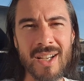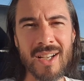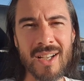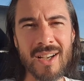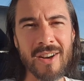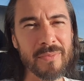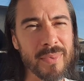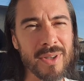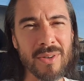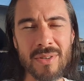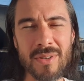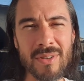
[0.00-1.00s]
I've
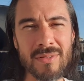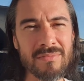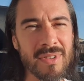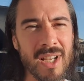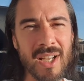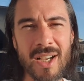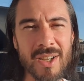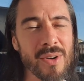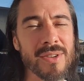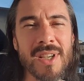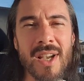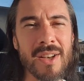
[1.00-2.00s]
been on a
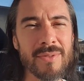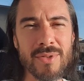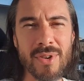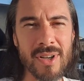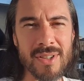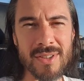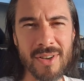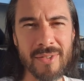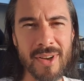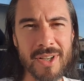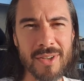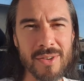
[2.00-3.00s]
cocktail of drugs that
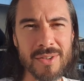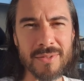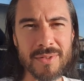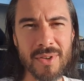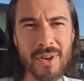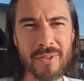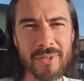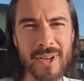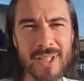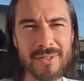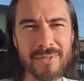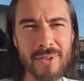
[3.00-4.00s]
I've had lots of side
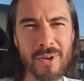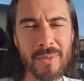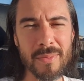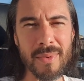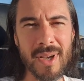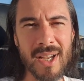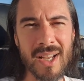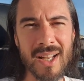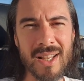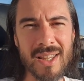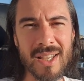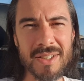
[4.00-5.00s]
effects from,
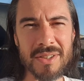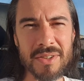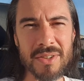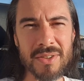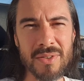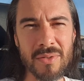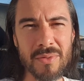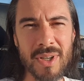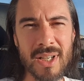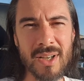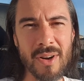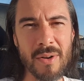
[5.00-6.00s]
and things are just not
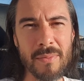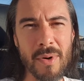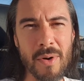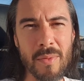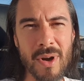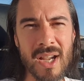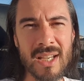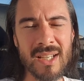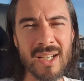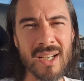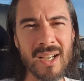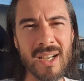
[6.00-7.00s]
really going my way.
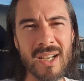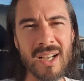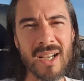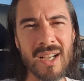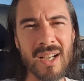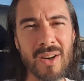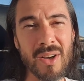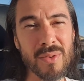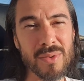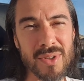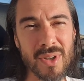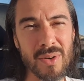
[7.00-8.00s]
I
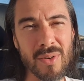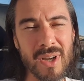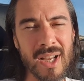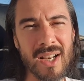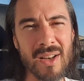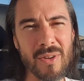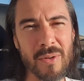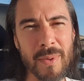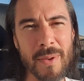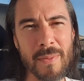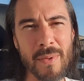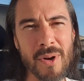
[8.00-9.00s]
also had a lot of
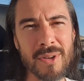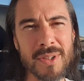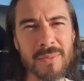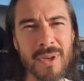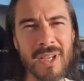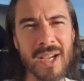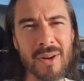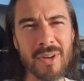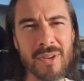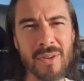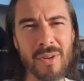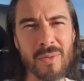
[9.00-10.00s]
people asking me how
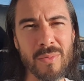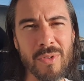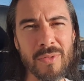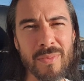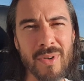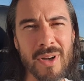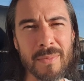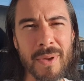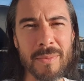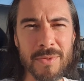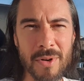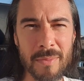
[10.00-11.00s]
I got on with my
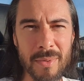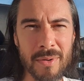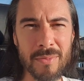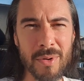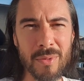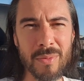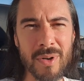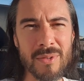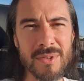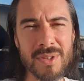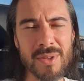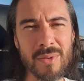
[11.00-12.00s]
PIP tribunal when I
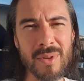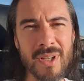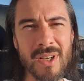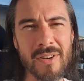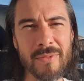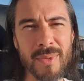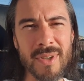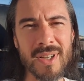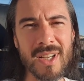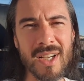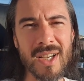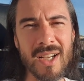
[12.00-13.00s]
was suing the
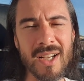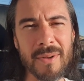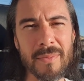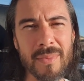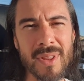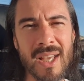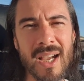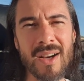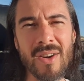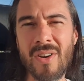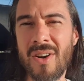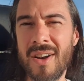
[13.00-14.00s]
government. That
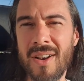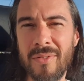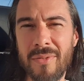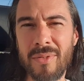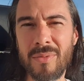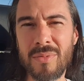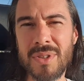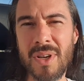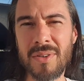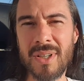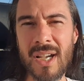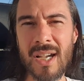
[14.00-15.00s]
kind of was
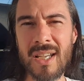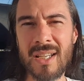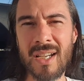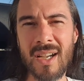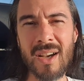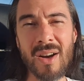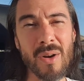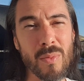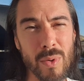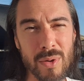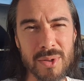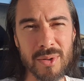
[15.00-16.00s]
okay. I
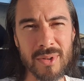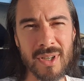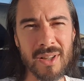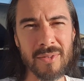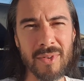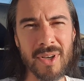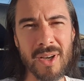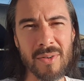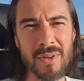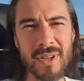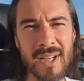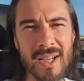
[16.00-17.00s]
will do another
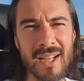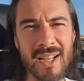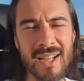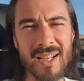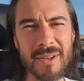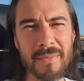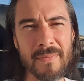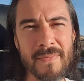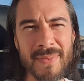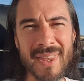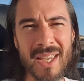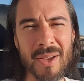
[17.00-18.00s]
video on that,
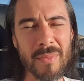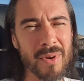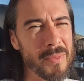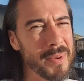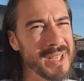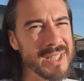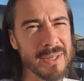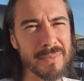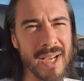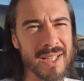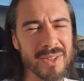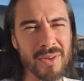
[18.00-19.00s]
but I basically
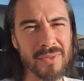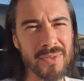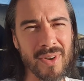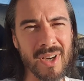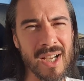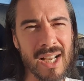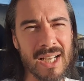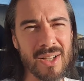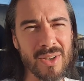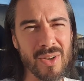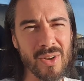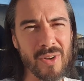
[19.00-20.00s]
backed off. I had
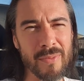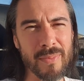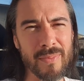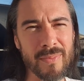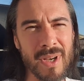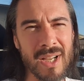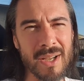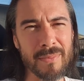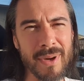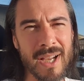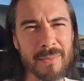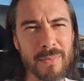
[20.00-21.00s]
a lot of
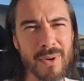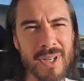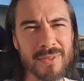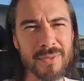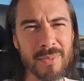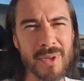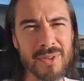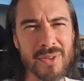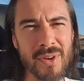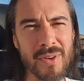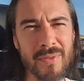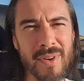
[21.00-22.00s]
bad press from those
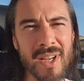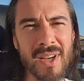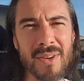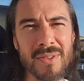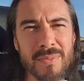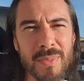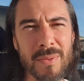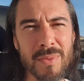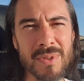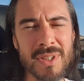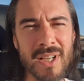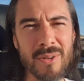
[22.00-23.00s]
kind of videos,
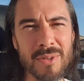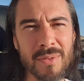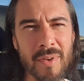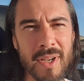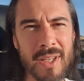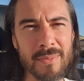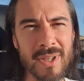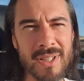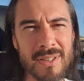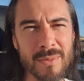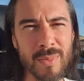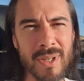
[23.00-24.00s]
people saying I was faking my
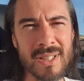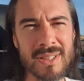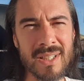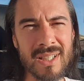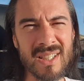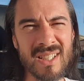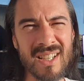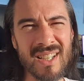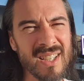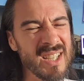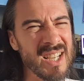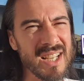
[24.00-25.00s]
disability
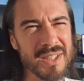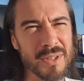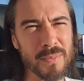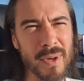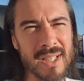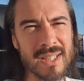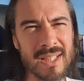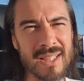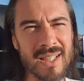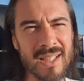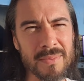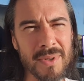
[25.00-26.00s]
and just basically
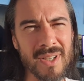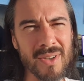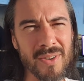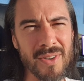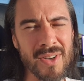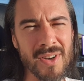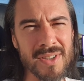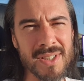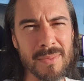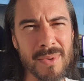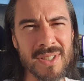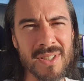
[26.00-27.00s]
sending me a lot of
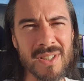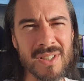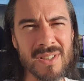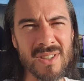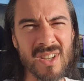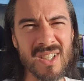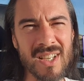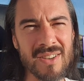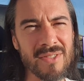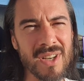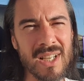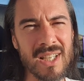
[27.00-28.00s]
nasty messages that I
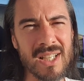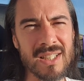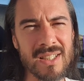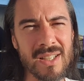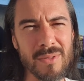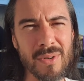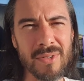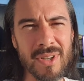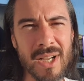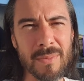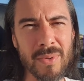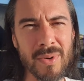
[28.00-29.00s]
didn't really need to deal with
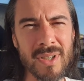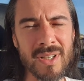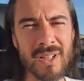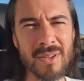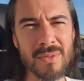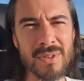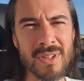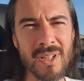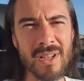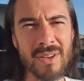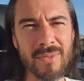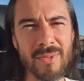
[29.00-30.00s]
at that point. I was
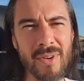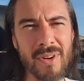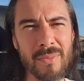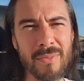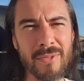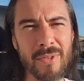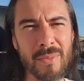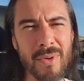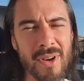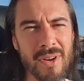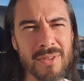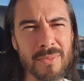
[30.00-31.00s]
fighting through
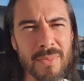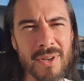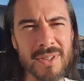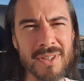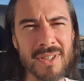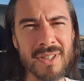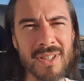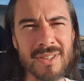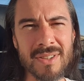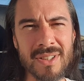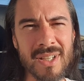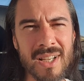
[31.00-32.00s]
my own depression and
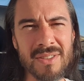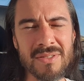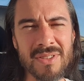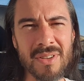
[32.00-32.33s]
things like that.